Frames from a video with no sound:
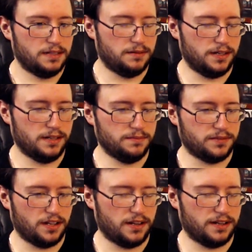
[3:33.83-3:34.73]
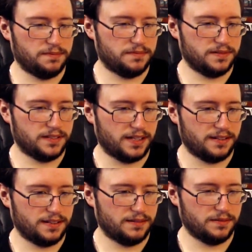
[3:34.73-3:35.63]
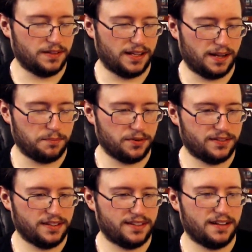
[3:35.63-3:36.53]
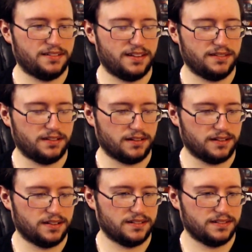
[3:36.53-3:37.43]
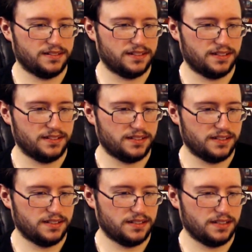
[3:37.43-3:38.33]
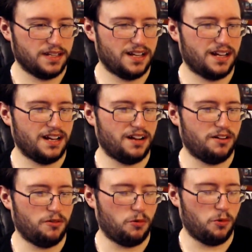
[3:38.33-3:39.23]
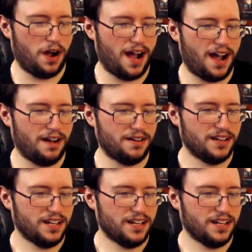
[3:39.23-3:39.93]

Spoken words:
Well, sorry. Was that like a princess house thing? Sorry. Oh, wow.